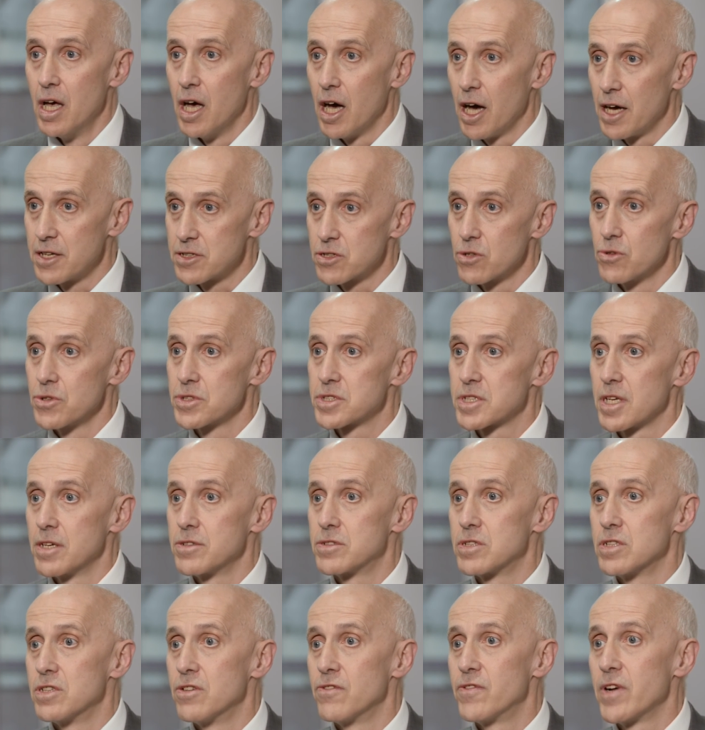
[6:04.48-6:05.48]
and also
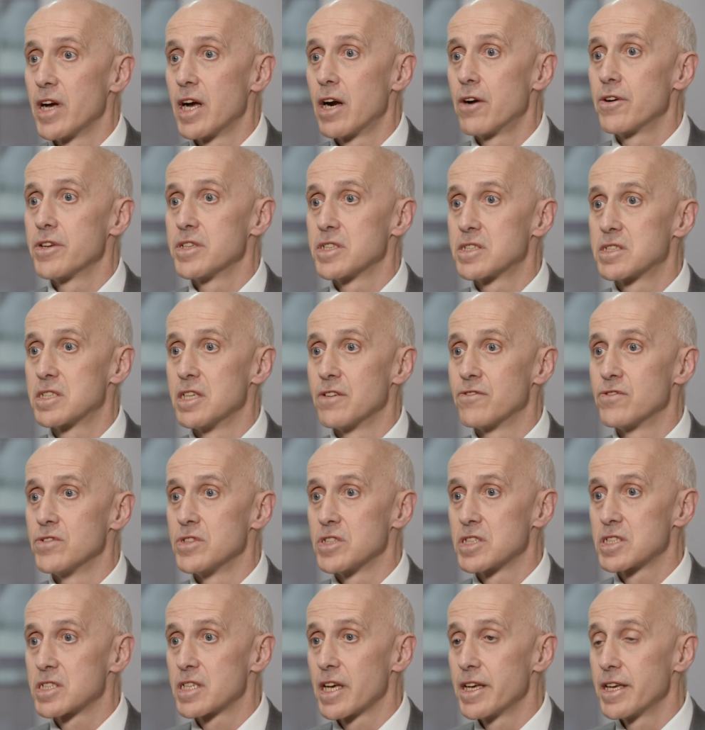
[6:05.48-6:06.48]
to the various
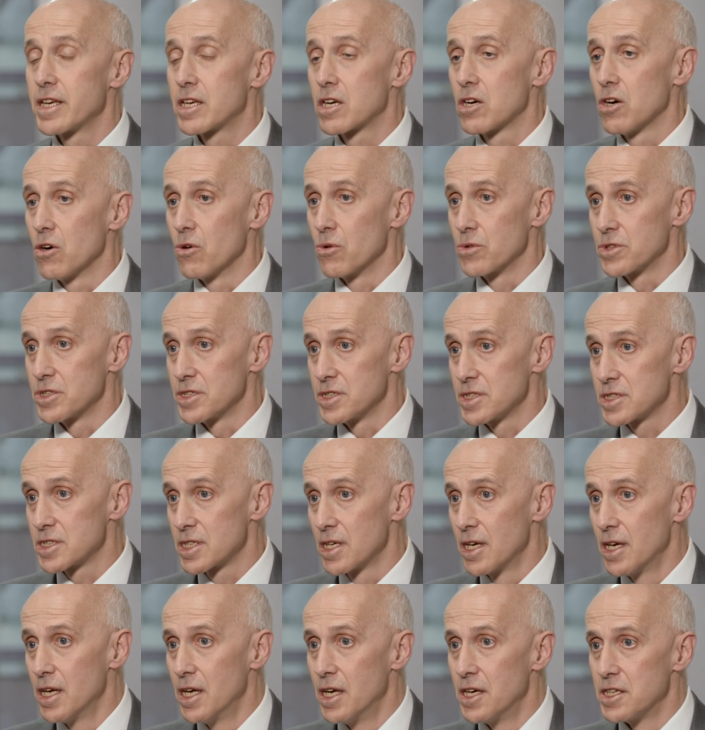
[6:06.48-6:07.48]
different stakeholders,
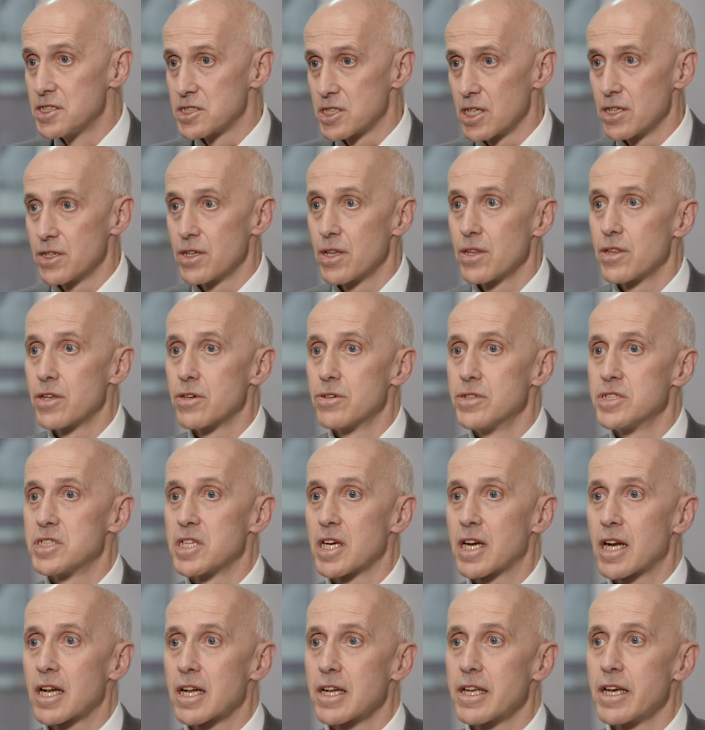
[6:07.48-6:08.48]
so that there is
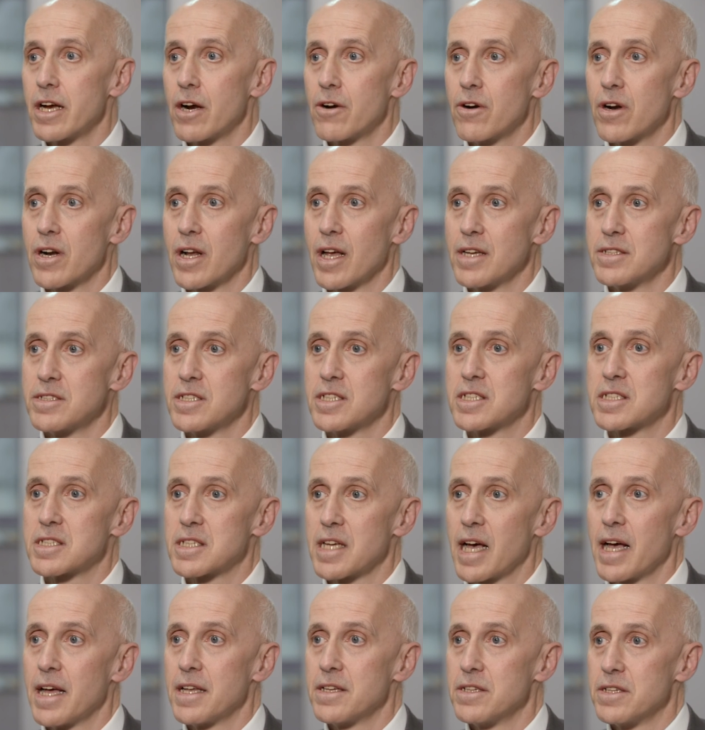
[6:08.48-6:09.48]
a clearer
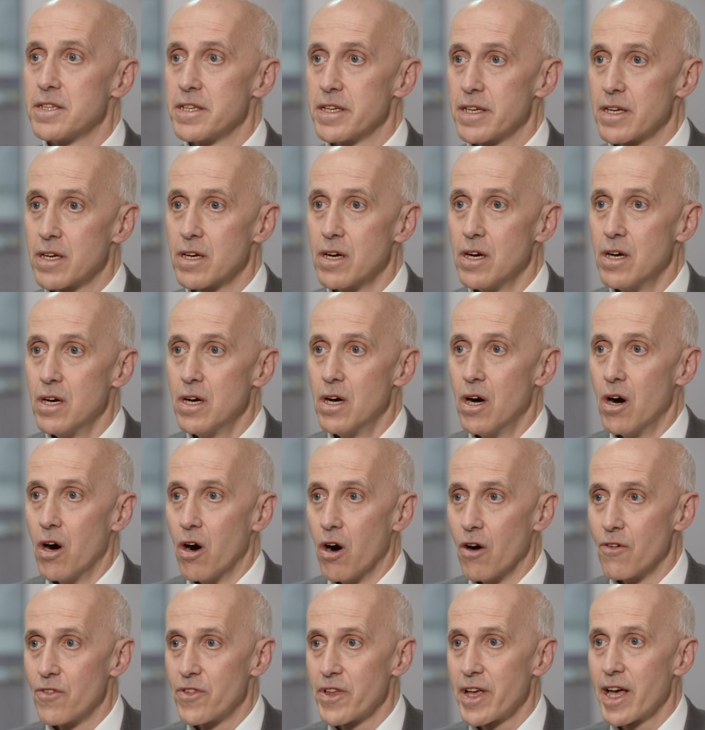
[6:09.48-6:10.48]
understanding
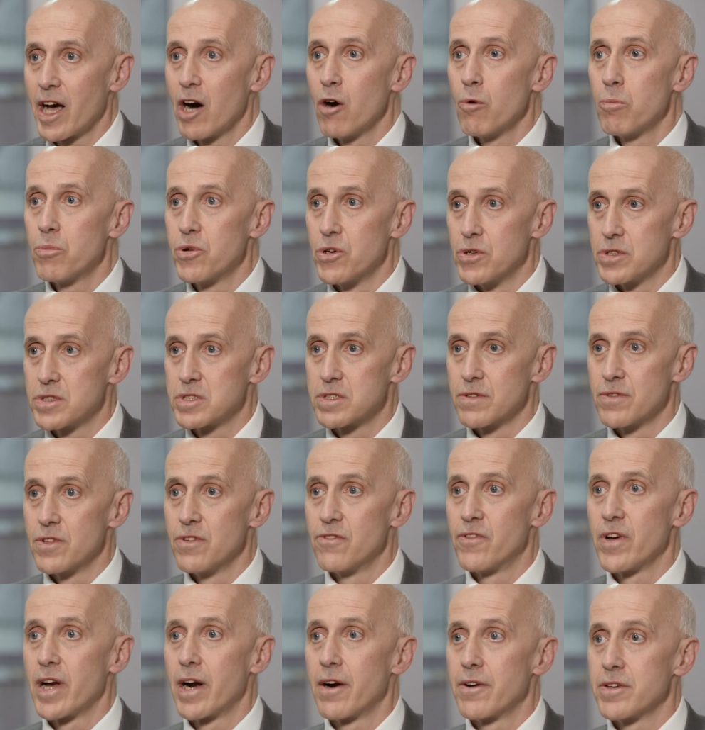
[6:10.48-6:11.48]
of the outputs of
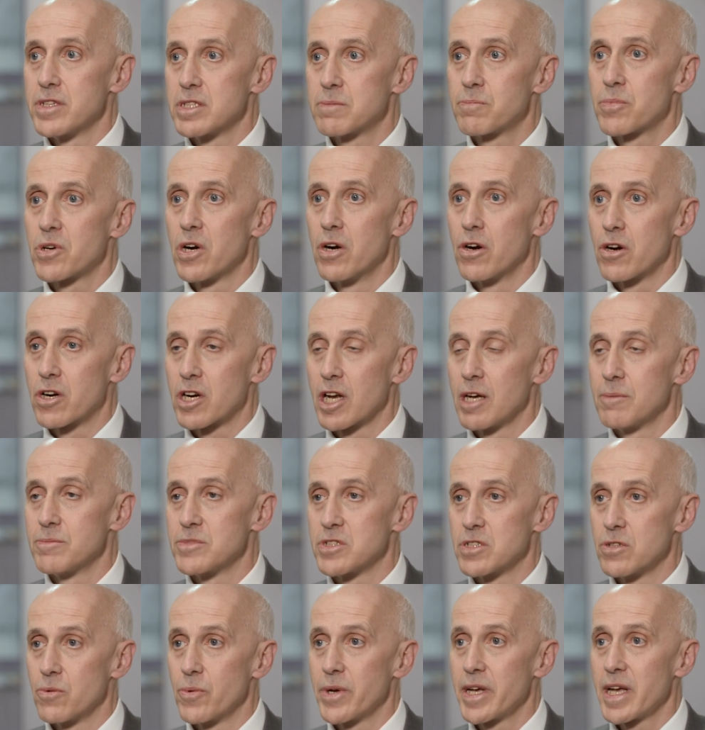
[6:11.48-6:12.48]
the various
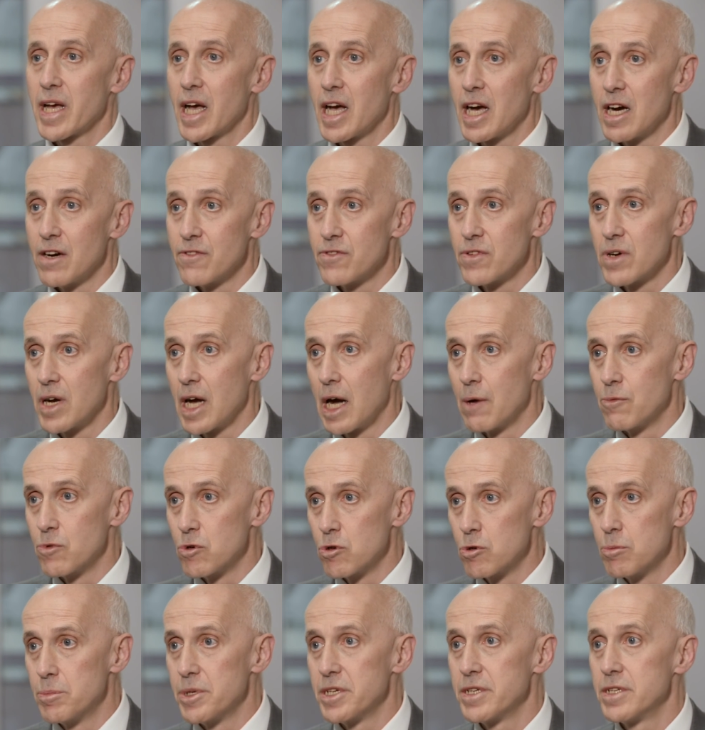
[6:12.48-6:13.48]
programs that we have, and
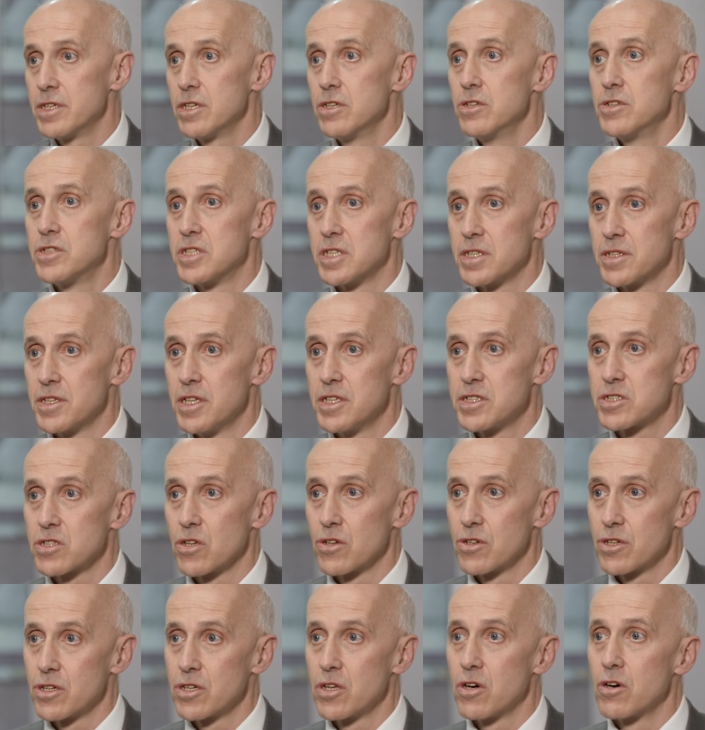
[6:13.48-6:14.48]
we will be using this
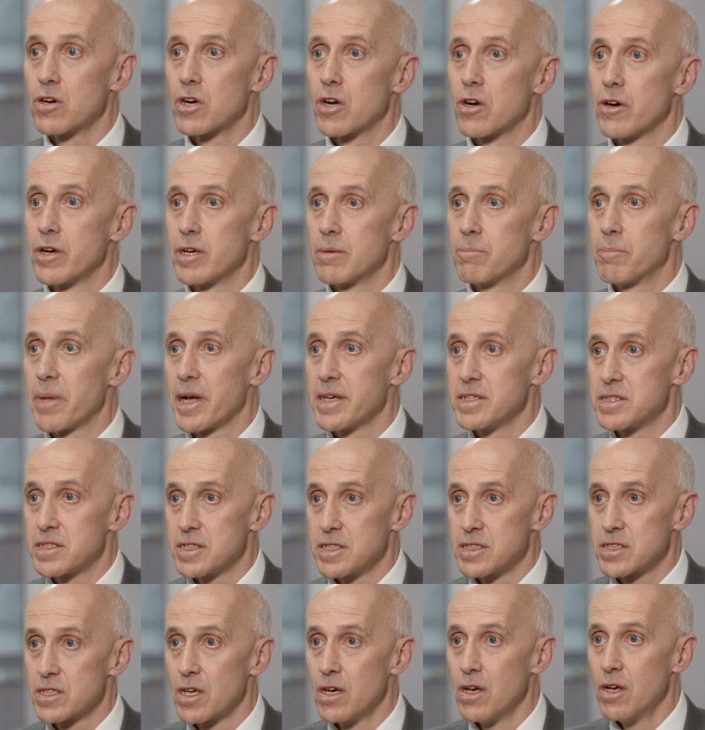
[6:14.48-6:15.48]
on an ongoing
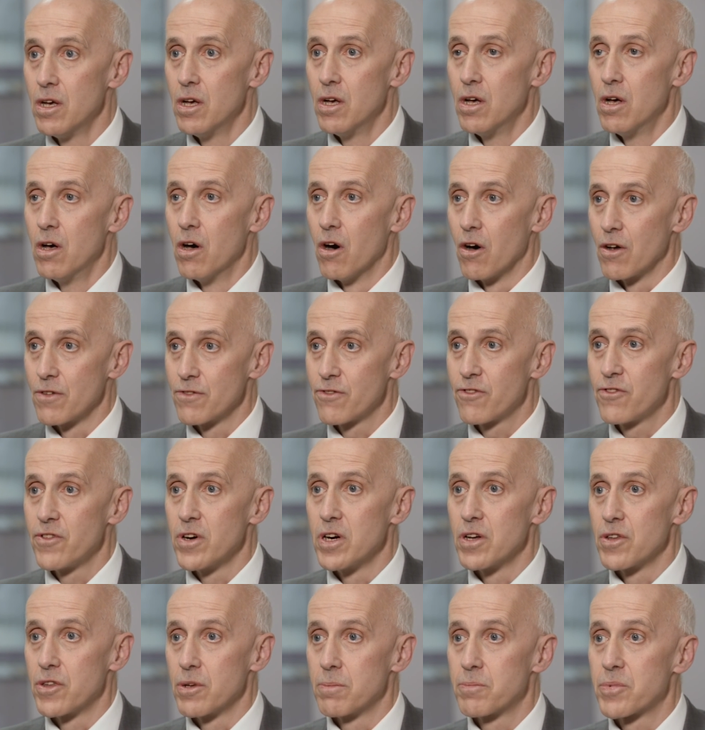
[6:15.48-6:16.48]
basis on
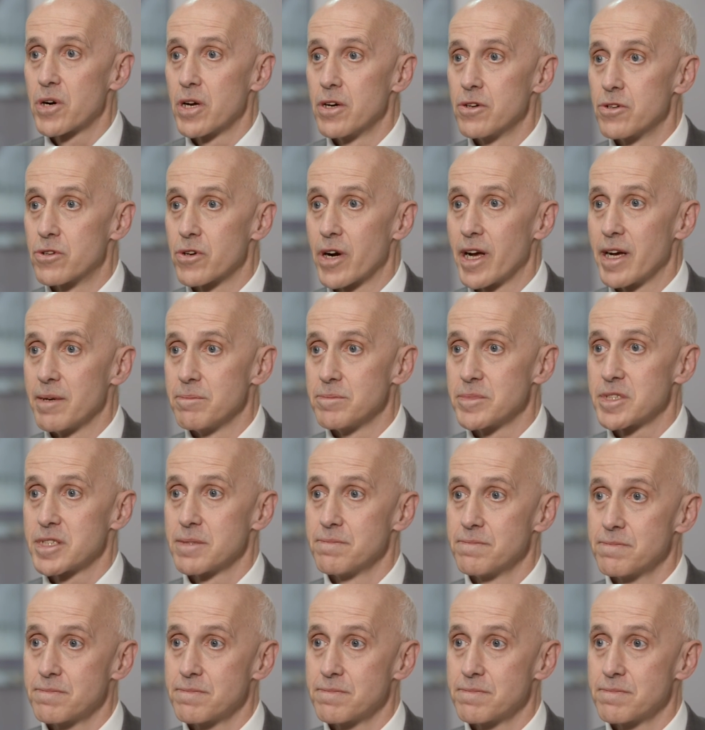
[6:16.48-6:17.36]
further programs.